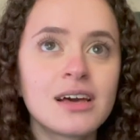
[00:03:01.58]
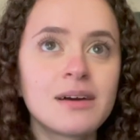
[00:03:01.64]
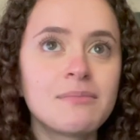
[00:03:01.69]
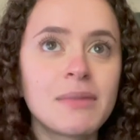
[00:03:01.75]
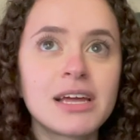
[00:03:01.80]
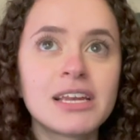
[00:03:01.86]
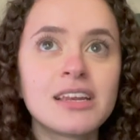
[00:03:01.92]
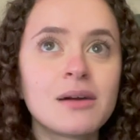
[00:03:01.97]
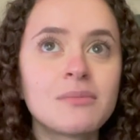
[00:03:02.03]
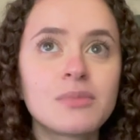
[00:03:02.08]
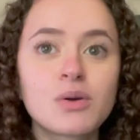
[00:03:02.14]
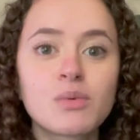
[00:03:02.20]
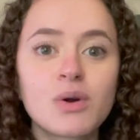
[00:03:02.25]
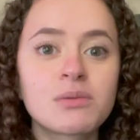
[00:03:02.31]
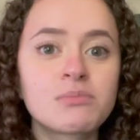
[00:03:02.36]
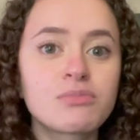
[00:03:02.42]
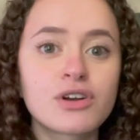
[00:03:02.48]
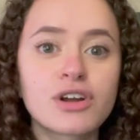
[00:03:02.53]
my number
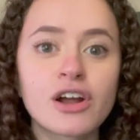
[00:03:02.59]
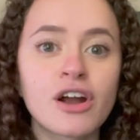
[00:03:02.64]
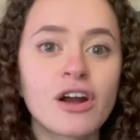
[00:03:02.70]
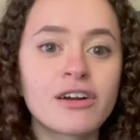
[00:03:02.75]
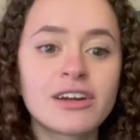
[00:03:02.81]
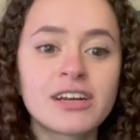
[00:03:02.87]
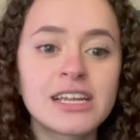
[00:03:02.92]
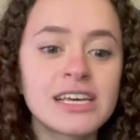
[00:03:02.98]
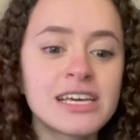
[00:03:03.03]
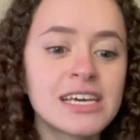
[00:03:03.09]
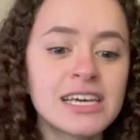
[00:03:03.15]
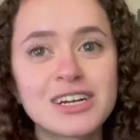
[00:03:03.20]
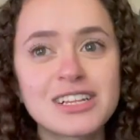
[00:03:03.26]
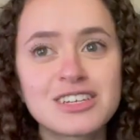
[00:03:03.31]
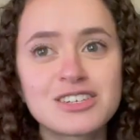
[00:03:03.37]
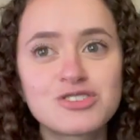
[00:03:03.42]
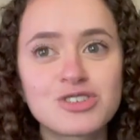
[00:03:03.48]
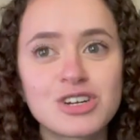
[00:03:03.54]
one priority.
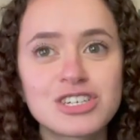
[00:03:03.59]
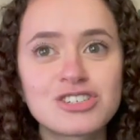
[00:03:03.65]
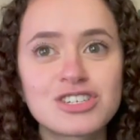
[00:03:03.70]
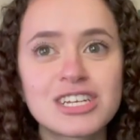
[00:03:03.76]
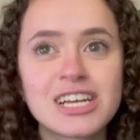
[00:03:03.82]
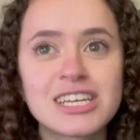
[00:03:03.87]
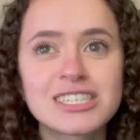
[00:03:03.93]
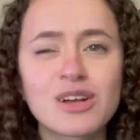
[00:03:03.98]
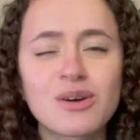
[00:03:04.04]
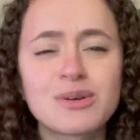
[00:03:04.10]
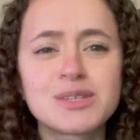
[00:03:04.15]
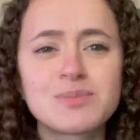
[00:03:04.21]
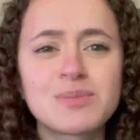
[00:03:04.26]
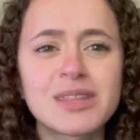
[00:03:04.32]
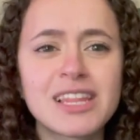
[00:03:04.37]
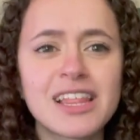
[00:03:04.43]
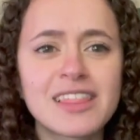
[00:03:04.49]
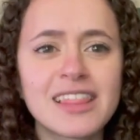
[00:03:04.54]
Illustration has always
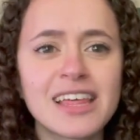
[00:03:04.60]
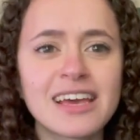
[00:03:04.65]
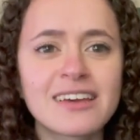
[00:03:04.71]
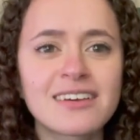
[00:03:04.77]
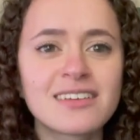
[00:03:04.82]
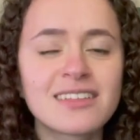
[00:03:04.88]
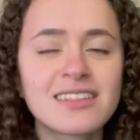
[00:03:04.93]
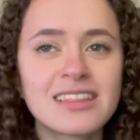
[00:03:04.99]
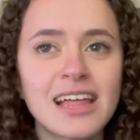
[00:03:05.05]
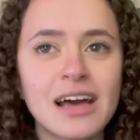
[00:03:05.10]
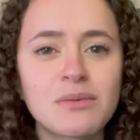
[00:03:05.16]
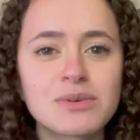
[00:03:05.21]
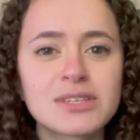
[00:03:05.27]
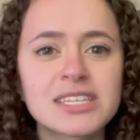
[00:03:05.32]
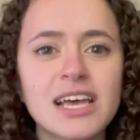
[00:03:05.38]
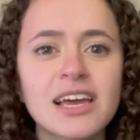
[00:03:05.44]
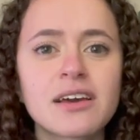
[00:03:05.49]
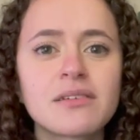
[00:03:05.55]
been the thing that
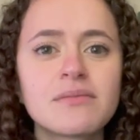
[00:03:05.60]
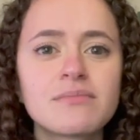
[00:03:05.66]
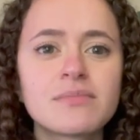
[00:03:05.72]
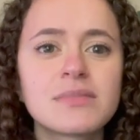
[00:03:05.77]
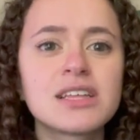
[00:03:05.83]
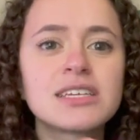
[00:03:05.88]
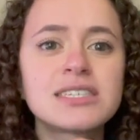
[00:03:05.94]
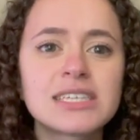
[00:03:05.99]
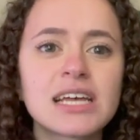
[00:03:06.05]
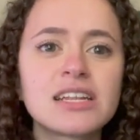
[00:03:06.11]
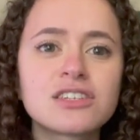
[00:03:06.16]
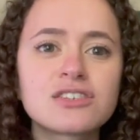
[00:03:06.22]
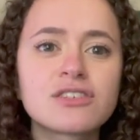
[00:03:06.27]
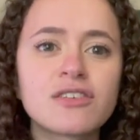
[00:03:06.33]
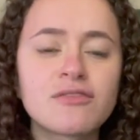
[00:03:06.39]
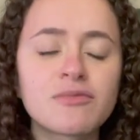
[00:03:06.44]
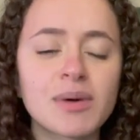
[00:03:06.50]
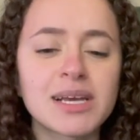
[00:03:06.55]
was like the
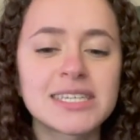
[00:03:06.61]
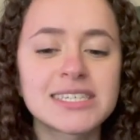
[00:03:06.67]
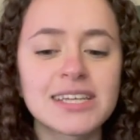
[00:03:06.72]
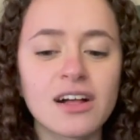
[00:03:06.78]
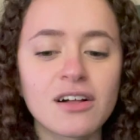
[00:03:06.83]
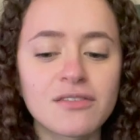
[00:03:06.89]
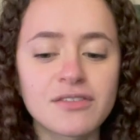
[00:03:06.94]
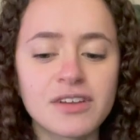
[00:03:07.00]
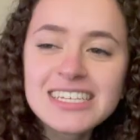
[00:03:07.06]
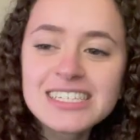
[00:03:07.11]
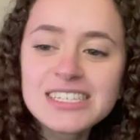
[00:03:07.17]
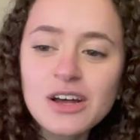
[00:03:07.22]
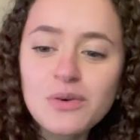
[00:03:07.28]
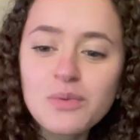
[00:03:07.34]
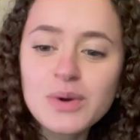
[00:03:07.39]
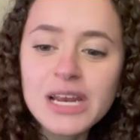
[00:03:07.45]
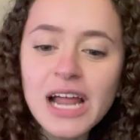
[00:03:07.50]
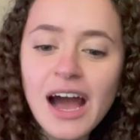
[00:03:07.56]
center of myself. And
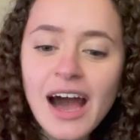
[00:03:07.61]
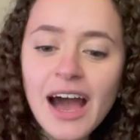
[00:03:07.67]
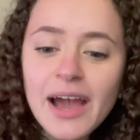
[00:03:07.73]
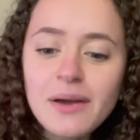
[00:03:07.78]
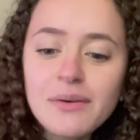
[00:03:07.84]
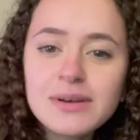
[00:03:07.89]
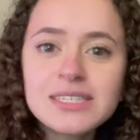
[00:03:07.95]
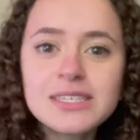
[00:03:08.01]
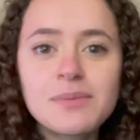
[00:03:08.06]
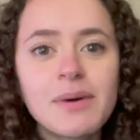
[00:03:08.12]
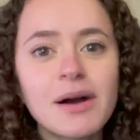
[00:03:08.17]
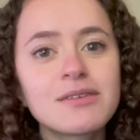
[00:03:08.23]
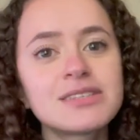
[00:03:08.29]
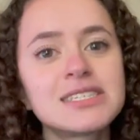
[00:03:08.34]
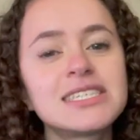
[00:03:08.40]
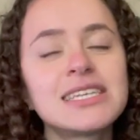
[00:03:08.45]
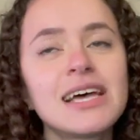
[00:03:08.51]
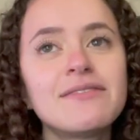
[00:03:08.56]
so when I was
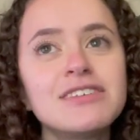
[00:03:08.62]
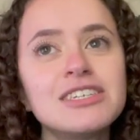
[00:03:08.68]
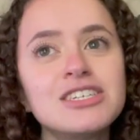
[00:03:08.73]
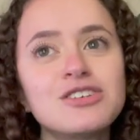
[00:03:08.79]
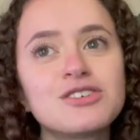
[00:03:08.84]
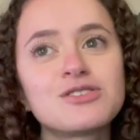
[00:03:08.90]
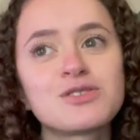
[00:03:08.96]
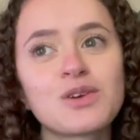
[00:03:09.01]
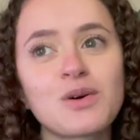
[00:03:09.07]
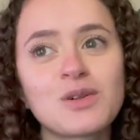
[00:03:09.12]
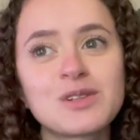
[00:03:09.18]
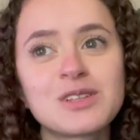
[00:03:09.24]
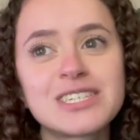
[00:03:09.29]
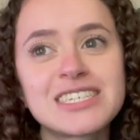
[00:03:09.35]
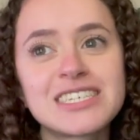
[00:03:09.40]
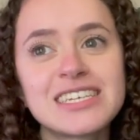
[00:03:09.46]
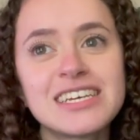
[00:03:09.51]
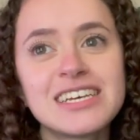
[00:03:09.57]
about seven years
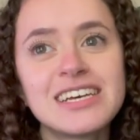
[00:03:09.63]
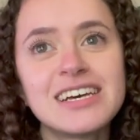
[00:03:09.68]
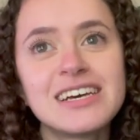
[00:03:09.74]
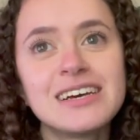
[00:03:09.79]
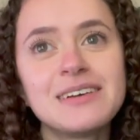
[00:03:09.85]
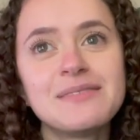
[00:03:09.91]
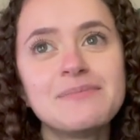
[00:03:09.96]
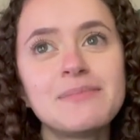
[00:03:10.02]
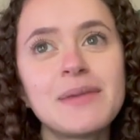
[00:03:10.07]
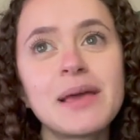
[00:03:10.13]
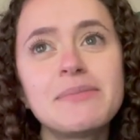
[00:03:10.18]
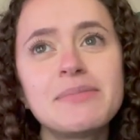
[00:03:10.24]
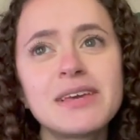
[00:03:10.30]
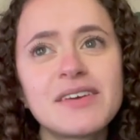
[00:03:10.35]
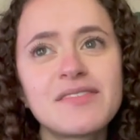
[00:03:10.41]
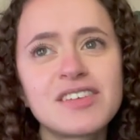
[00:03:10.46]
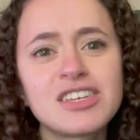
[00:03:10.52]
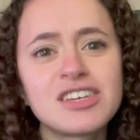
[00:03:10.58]
old, maybe
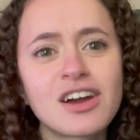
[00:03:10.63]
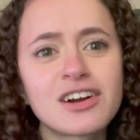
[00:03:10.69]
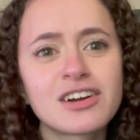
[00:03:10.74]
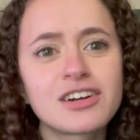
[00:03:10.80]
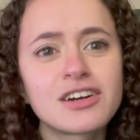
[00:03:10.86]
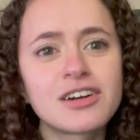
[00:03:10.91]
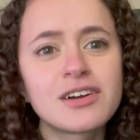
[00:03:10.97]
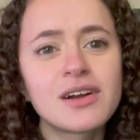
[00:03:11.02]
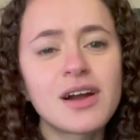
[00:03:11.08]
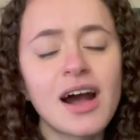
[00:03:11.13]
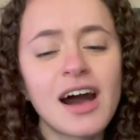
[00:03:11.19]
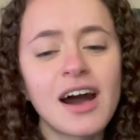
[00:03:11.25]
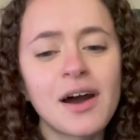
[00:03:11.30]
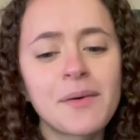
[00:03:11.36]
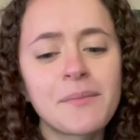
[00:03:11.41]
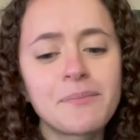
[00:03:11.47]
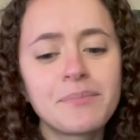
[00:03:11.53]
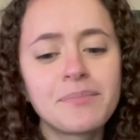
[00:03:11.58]
even younger,
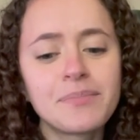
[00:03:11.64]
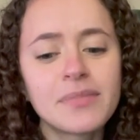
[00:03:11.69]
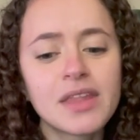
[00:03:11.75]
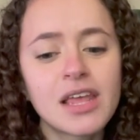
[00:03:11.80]
um,